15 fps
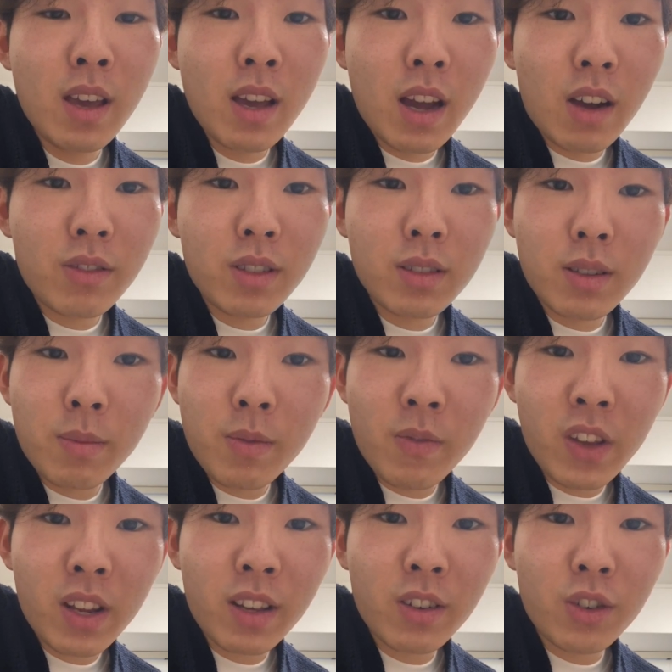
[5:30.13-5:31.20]
After
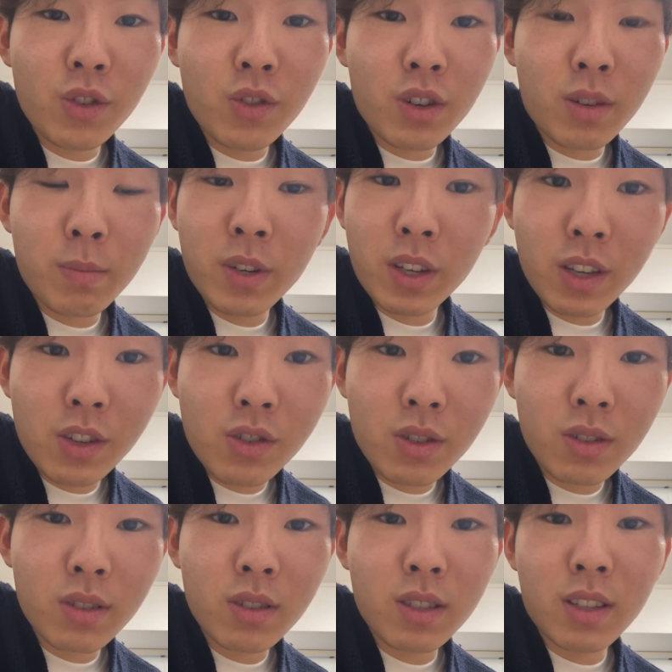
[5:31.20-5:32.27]
submitting your
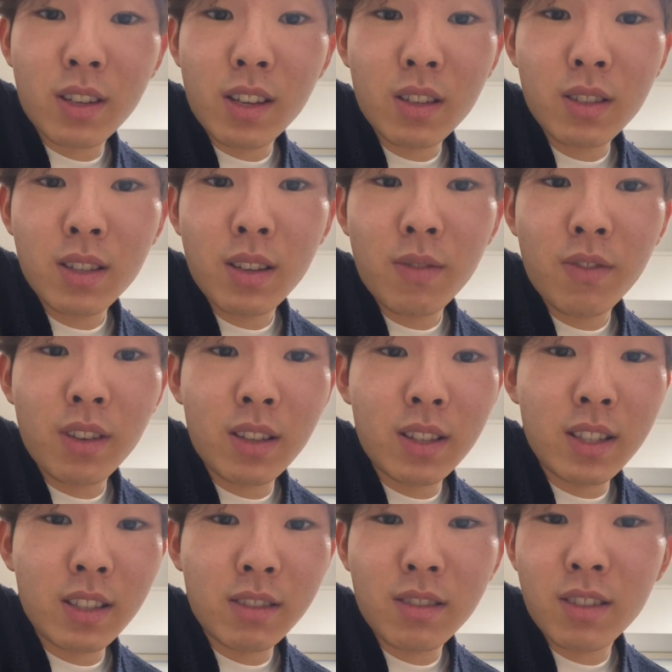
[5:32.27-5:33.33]
application, the next step
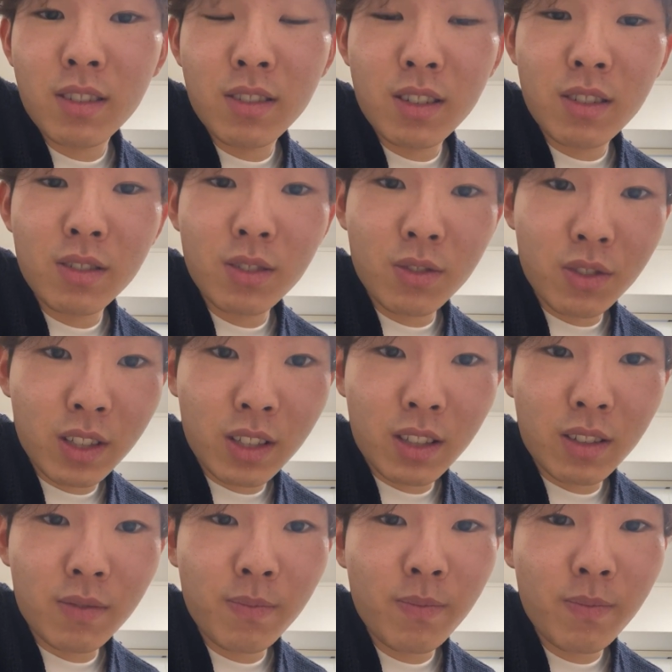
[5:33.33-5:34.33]
is the technical screening.